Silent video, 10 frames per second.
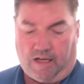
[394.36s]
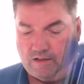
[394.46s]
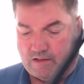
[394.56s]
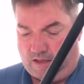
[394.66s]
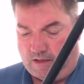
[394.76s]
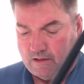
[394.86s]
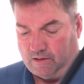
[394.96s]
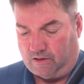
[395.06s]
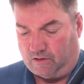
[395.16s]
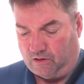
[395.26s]
easy
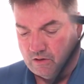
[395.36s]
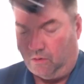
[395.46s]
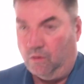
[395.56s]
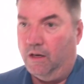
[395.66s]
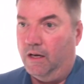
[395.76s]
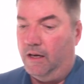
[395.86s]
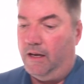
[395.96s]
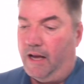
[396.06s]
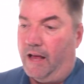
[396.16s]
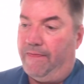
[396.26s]
to do.
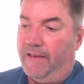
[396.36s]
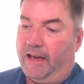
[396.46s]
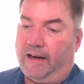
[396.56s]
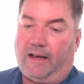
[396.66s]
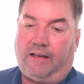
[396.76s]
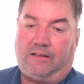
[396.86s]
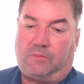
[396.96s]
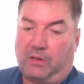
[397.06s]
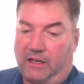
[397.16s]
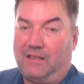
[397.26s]
And then it's
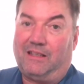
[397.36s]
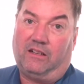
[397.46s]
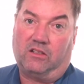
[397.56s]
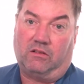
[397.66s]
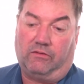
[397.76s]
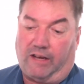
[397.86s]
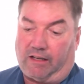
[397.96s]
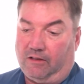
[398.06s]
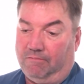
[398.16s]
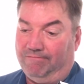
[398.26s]
pretty easy to disinfect.